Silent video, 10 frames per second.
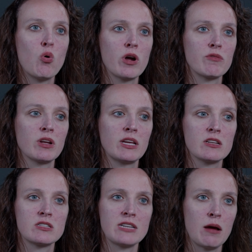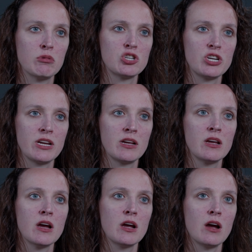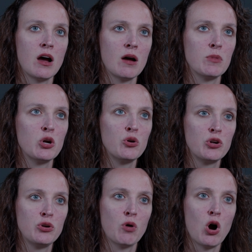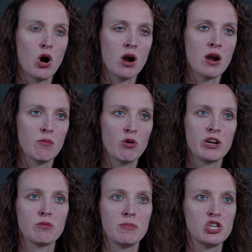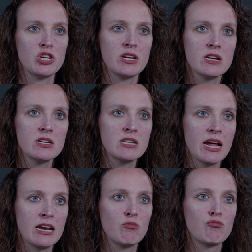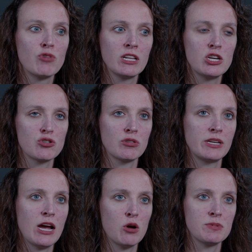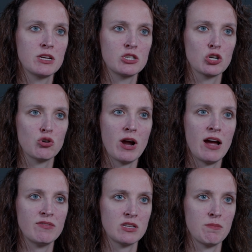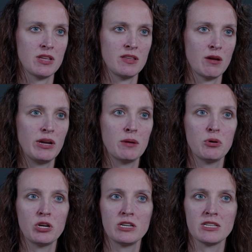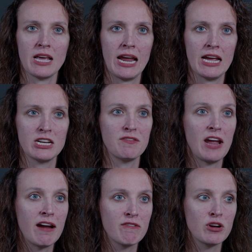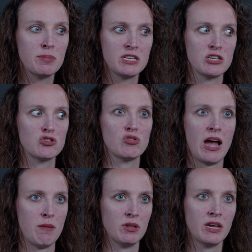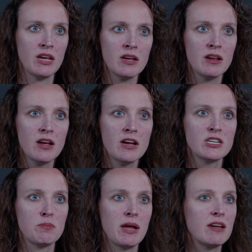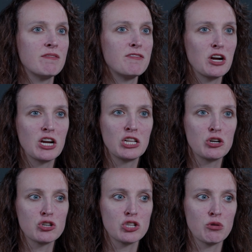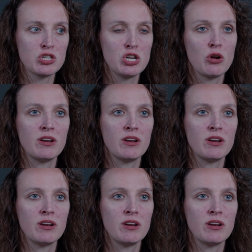on really establishing who you are and what your mission is, and it really truly helped us to craft something that we could put into the hand of every potential applicant to make it very clear so there was no